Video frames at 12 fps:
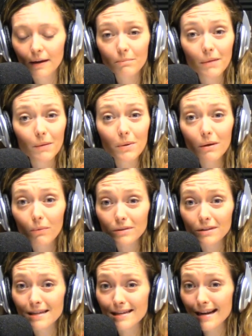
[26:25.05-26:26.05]
Maybe
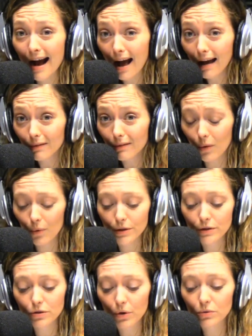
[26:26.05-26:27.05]
it's not always
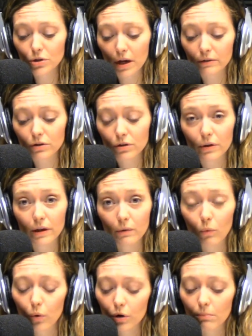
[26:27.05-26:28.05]
so gentle
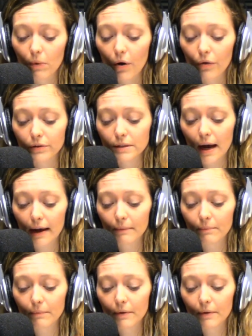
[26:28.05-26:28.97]
and warm all the time.